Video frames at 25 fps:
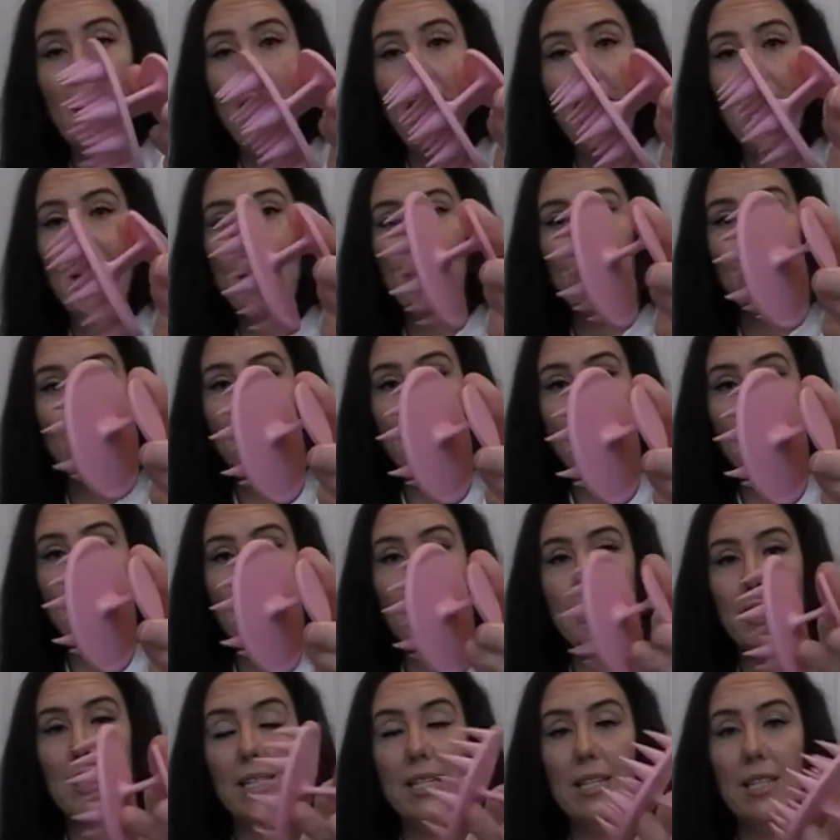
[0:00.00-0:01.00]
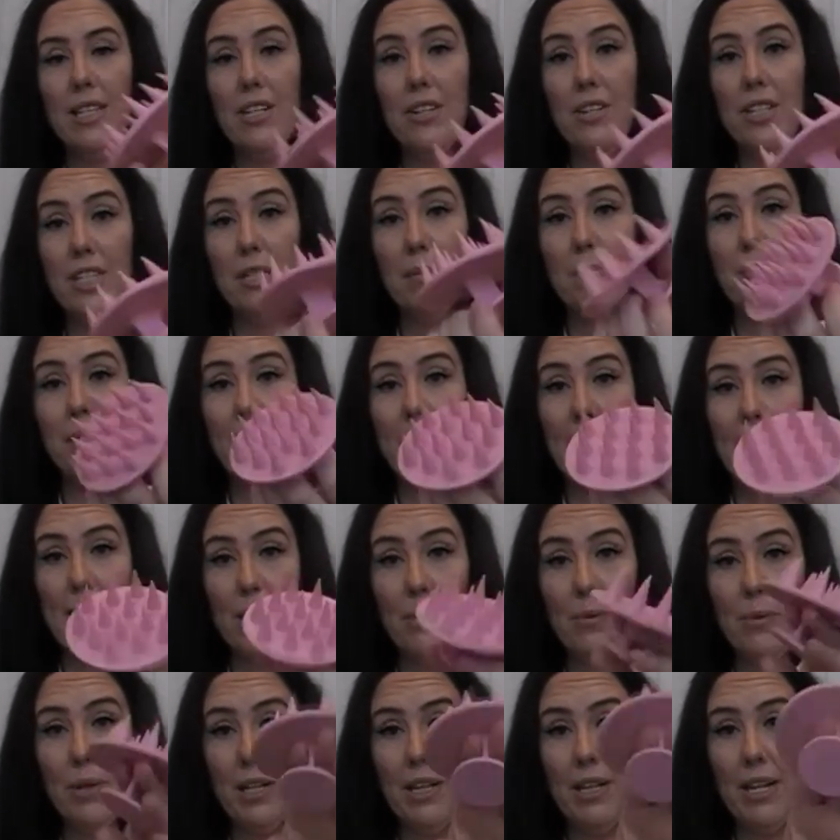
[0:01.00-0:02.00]
I'm going to stick, there's a black
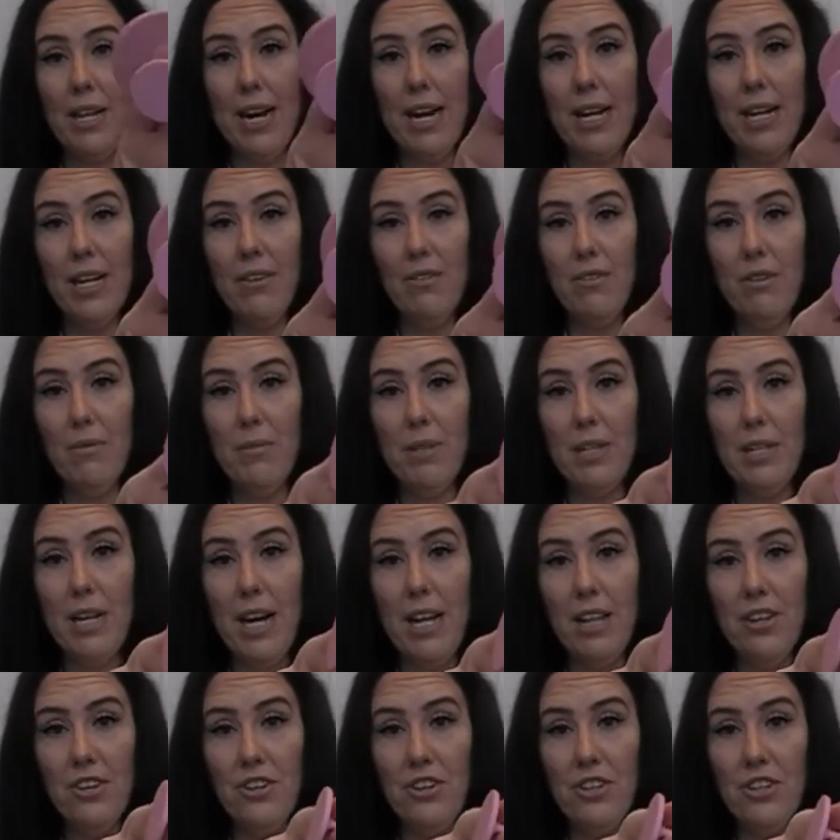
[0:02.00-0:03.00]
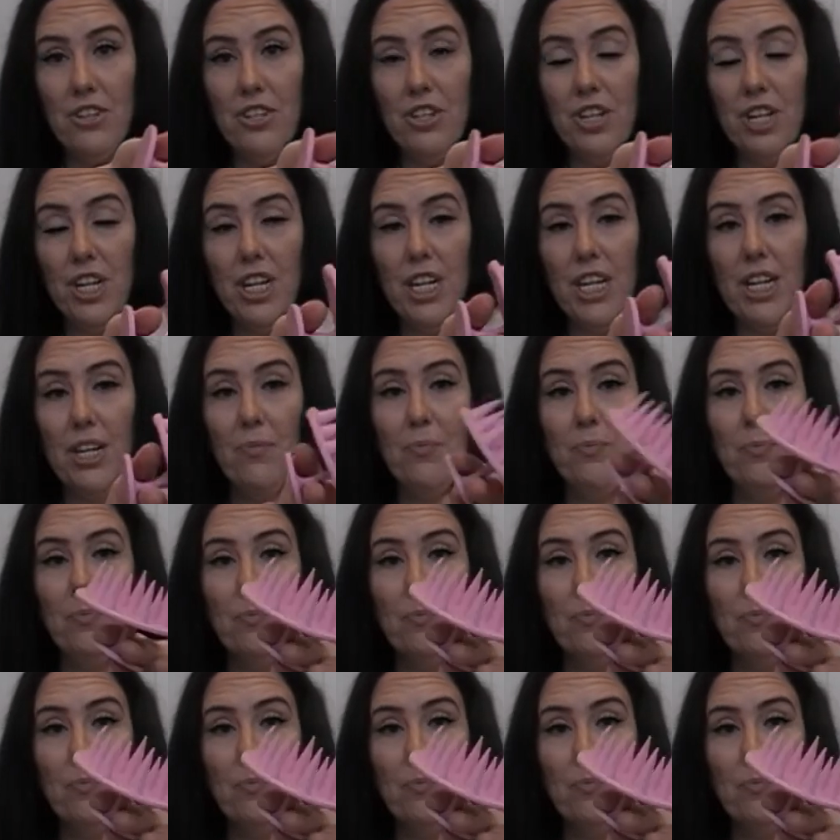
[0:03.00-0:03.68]
one that I get from the Dollar Tree